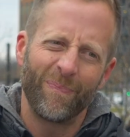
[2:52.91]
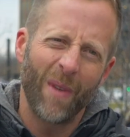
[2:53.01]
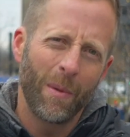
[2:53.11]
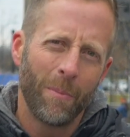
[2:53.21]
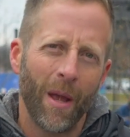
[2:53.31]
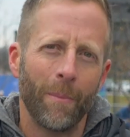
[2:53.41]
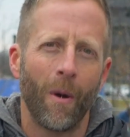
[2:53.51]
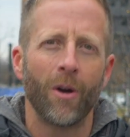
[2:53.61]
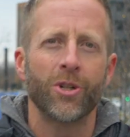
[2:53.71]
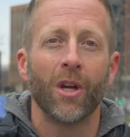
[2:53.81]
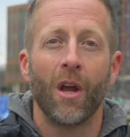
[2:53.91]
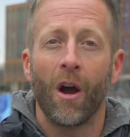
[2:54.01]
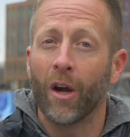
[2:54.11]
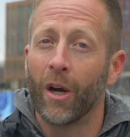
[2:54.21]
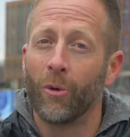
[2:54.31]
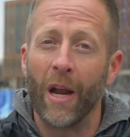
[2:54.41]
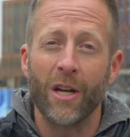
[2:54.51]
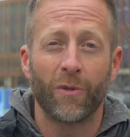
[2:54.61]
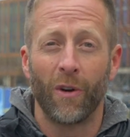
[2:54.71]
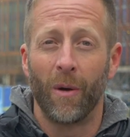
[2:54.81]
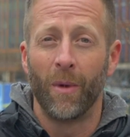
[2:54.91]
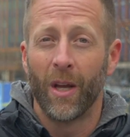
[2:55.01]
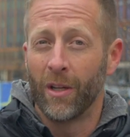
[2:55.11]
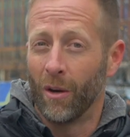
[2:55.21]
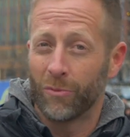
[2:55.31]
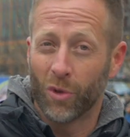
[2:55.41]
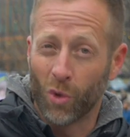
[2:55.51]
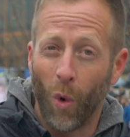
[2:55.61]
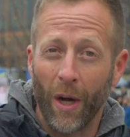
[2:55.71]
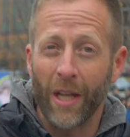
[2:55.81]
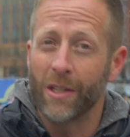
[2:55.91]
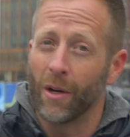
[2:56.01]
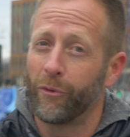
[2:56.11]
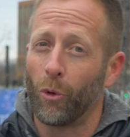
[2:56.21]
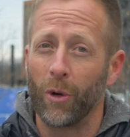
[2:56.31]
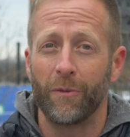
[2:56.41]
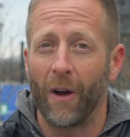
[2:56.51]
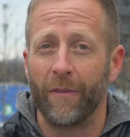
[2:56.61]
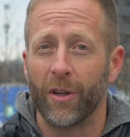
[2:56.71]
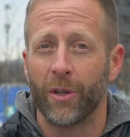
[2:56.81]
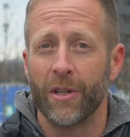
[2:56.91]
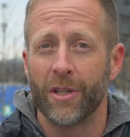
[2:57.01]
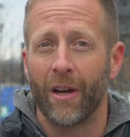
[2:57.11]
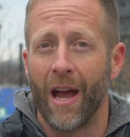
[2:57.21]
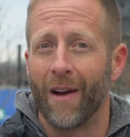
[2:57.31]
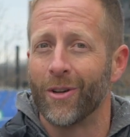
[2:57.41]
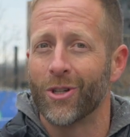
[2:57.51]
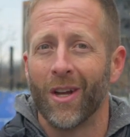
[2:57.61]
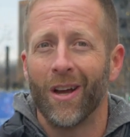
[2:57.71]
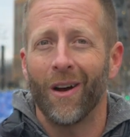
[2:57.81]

maybe mid-March, are gonna range from 20 to 45 degrees on average.